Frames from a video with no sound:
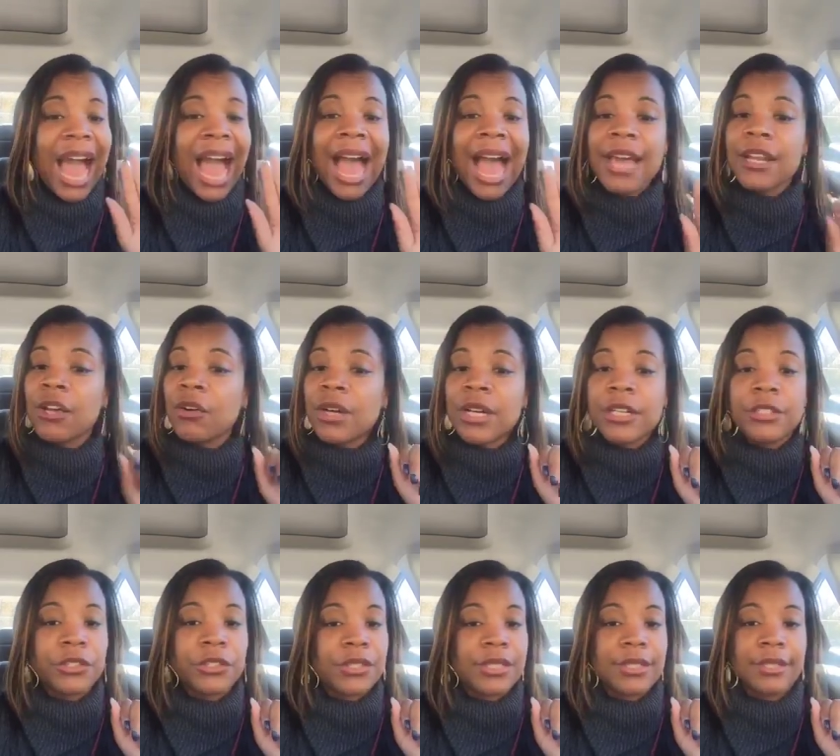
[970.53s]
I don't
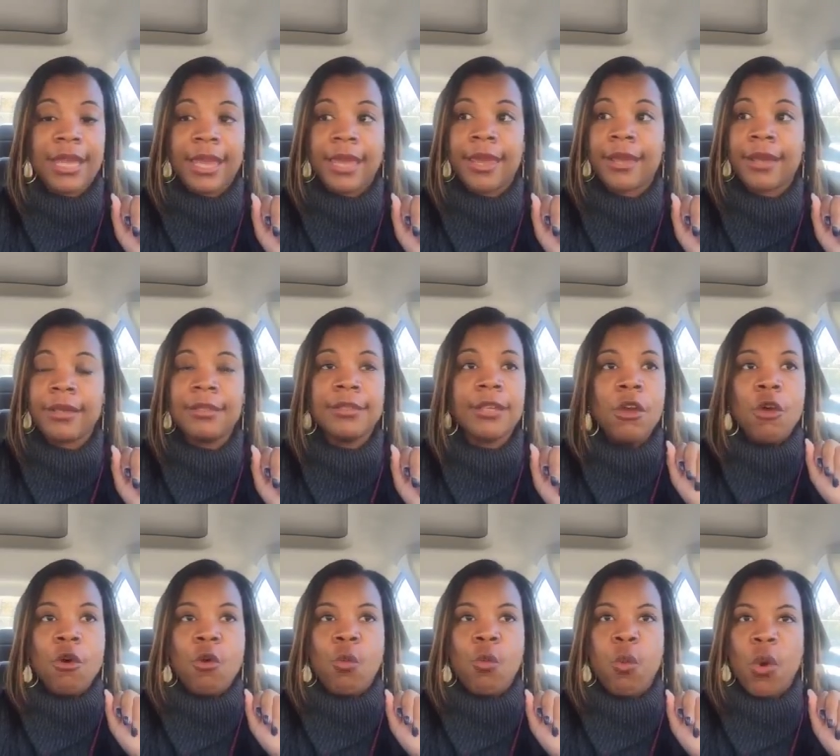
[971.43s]
understand
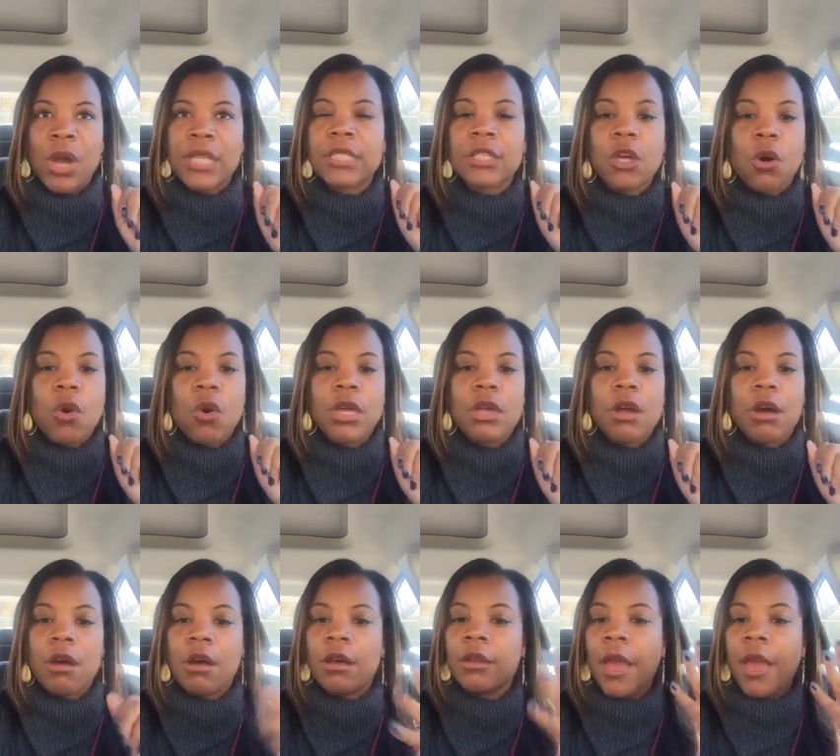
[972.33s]
what's going
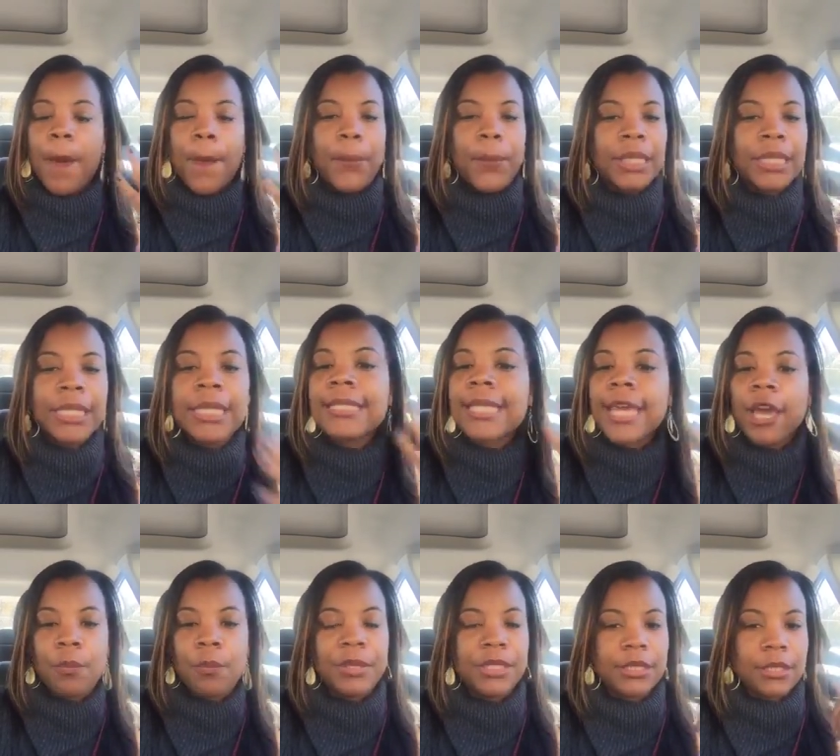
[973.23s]
on. Please
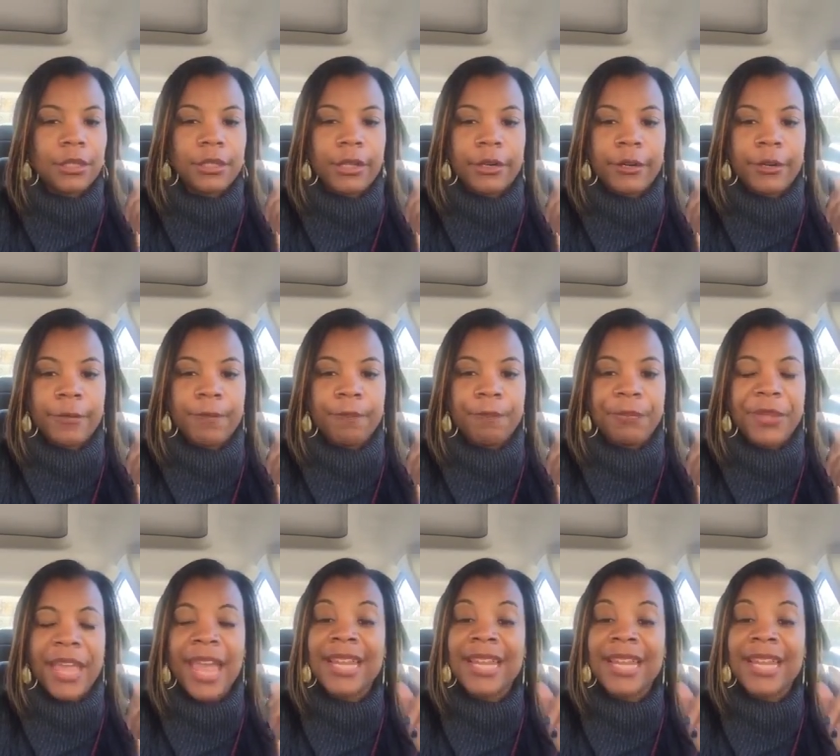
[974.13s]
help me to learn.